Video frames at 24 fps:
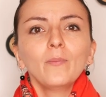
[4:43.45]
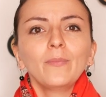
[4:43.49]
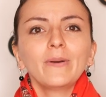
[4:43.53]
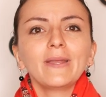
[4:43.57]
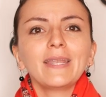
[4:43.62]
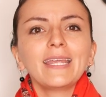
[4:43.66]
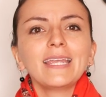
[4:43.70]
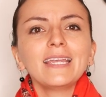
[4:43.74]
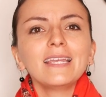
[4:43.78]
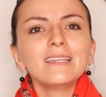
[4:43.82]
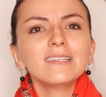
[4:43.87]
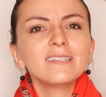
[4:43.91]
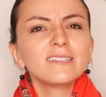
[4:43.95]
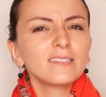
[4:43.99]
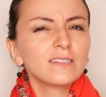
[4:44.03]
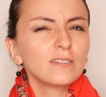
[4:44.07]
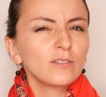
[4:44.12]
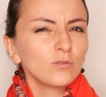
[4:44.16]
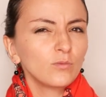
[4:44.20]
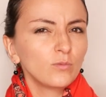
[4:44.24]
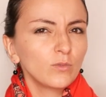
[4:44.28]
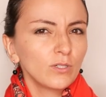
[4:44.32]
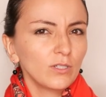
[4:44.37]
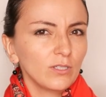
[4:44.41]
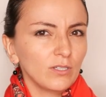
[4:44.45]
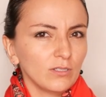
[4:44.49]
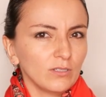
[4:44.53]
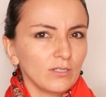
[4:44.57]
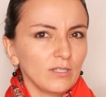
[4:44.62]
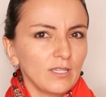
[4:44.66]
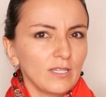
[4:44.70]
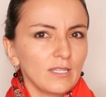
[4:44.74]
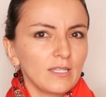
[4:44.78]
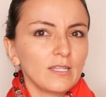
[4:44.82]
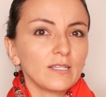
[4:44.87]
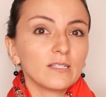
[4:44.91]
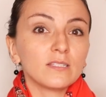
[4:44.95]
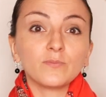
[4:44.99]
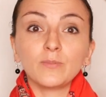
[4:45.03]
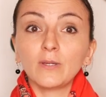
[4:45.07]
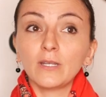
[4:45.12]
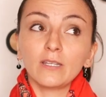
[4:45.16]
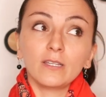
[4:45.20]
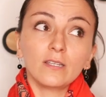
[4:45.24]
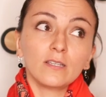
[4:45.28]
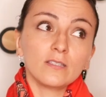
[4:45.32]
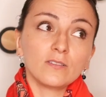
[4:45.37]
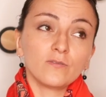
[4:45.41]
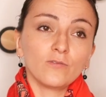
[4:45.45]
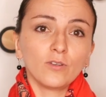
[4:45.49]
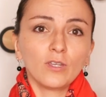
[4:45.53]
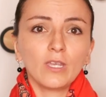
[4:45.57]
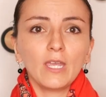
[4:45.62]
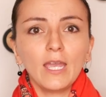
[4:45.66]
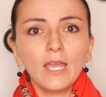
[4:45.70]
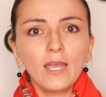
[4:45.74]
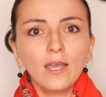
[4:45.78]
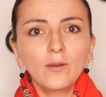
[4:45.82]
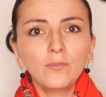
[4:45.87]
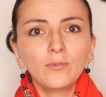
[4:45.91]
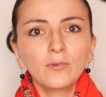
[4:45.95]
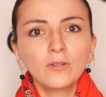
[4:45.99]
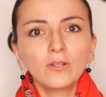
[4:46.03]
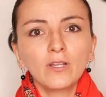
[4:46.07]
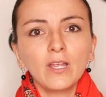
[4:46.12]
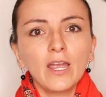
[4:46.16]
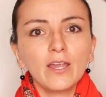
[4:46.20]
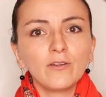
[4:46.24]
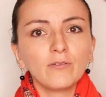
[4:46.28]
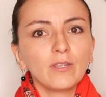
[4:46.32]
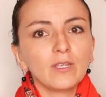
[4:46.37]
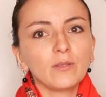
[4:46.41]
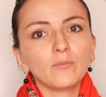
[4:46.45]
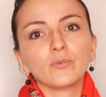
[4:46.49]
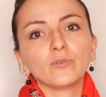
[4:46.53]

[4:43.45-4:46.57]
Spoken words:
but he's still working on it, expanding his vocabulary,